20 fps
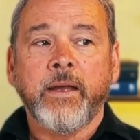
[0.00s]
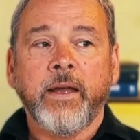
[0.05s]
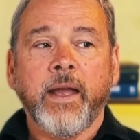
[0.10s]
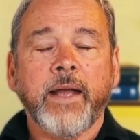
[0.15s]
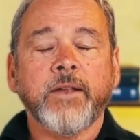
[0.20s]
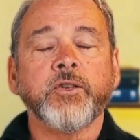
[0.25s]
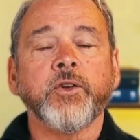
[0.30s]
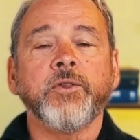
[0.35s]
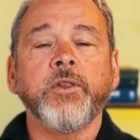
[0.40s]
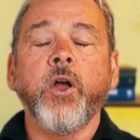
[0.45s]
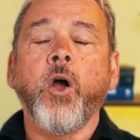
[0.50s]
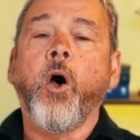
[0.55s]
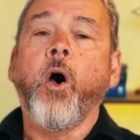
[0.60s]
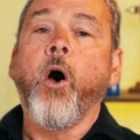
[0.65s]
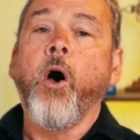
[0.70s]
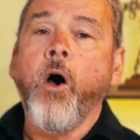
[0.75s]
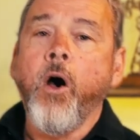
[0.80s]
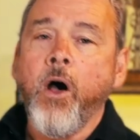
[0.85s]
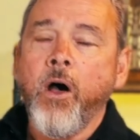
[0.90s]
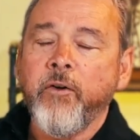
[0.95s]
And so they
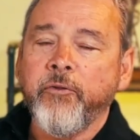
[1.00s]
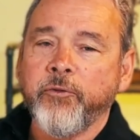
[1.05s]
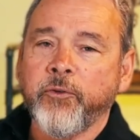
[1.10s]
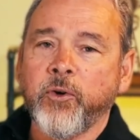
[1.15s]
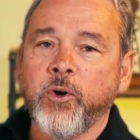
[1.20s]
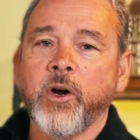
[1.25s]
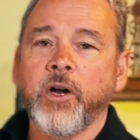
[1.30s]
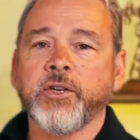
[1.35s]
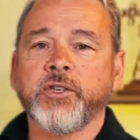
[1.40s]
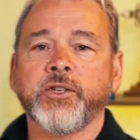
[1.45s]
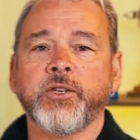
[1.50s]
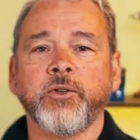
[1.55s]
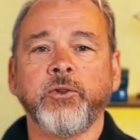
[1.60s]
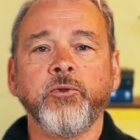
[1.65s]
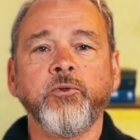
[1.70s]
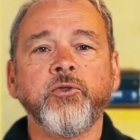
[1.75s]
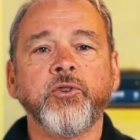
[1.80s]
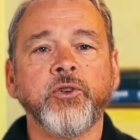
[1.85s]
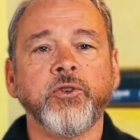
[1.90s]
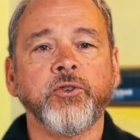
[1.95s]
offer a
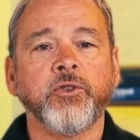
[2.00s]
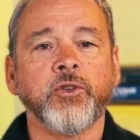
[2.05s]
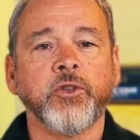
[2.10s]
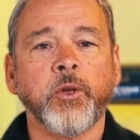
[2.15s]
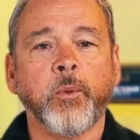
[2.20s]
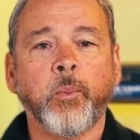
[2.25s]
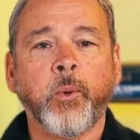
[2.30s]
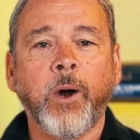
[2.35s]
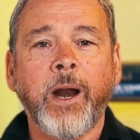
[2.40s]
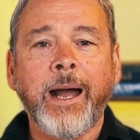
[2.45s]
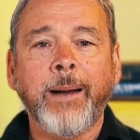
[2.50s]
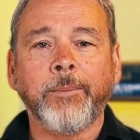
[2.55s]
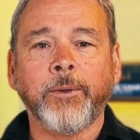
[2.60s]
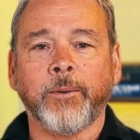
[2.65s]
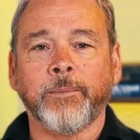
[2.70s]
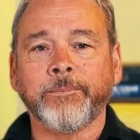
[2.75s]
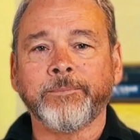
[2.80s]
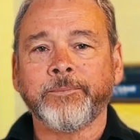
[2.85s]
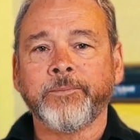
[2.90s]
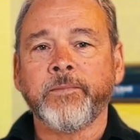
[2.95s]
solution to the
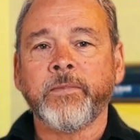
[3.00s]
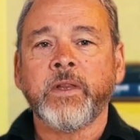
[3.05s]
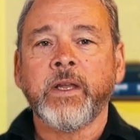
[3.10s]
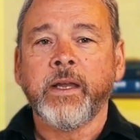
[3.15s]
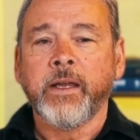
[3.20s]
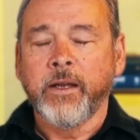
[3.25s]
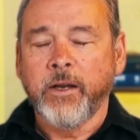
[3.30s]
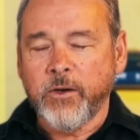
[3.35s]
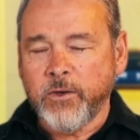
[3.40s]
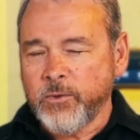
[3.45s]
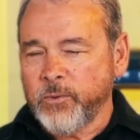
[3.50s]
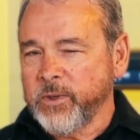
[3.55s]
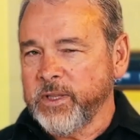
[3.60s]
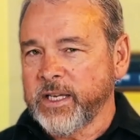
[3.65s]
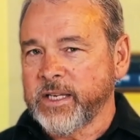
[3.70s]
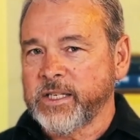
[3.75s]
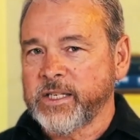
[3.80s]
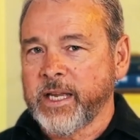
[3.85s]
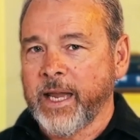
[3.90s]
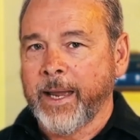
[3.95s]
problem. Here's what they
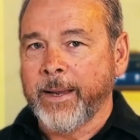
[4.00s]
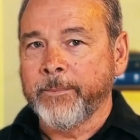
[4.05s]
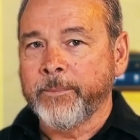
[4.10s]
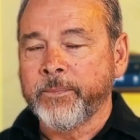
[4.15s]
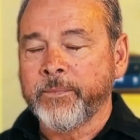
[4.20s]
say